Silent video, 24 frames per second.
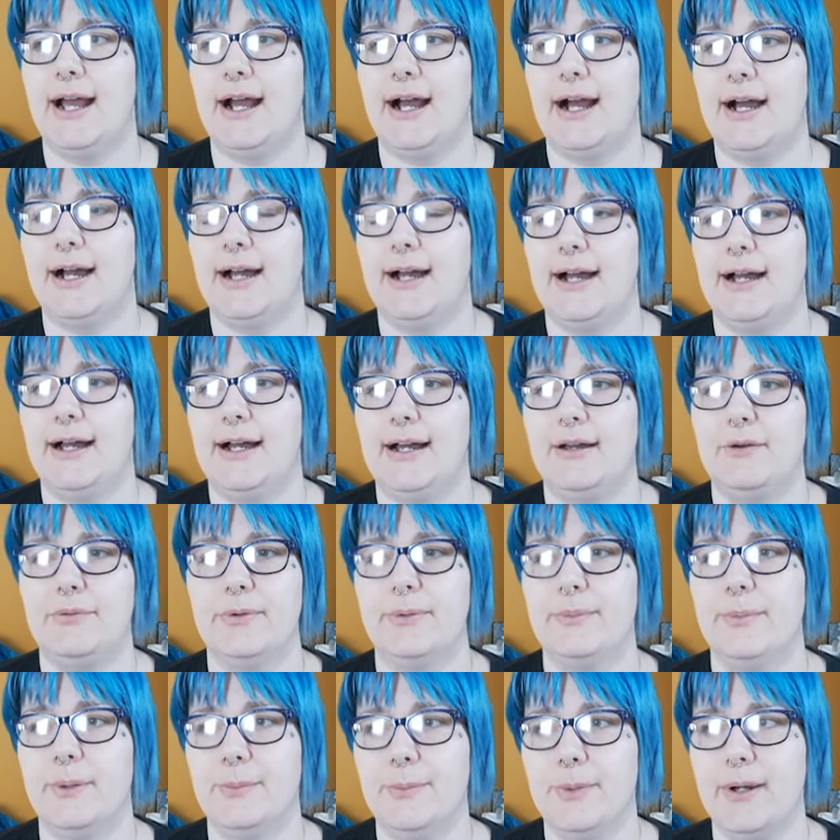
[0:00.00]
I
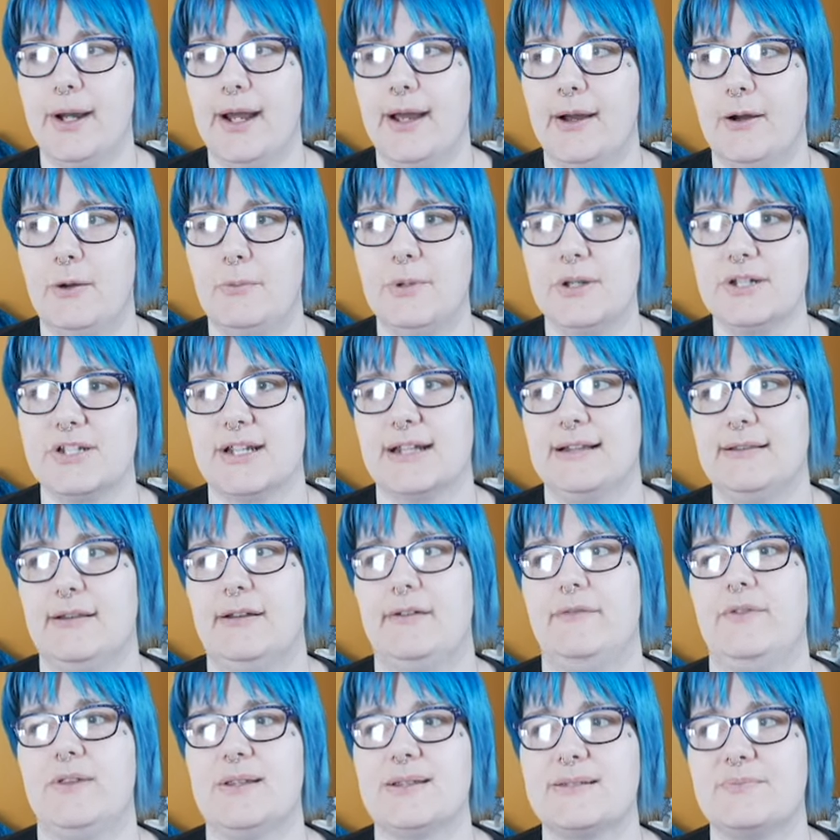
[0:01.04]
remember how much I
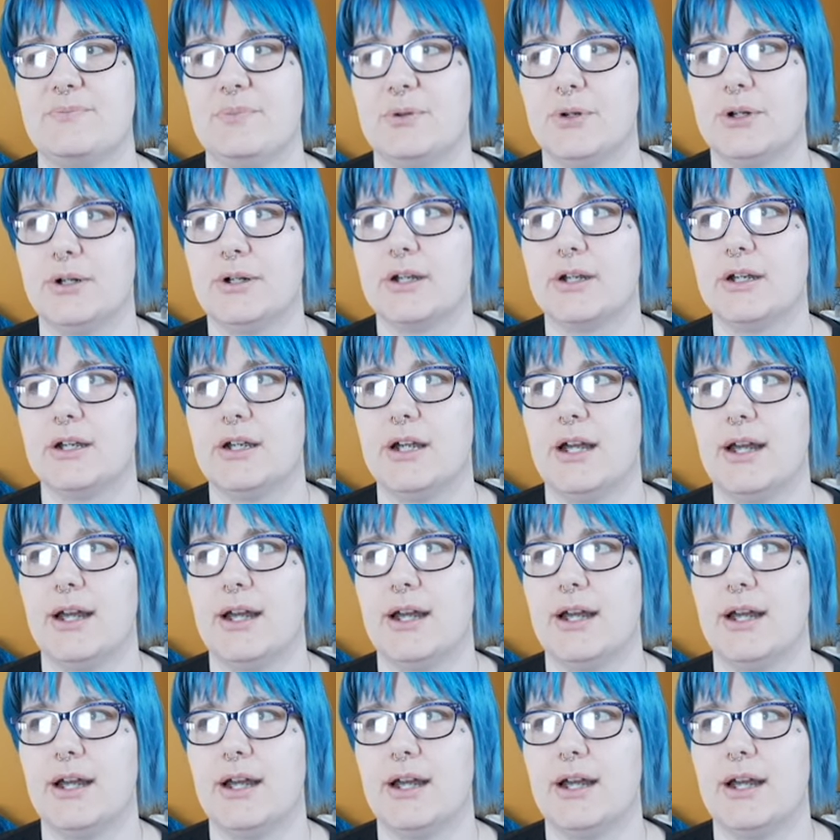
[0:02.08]
love this book.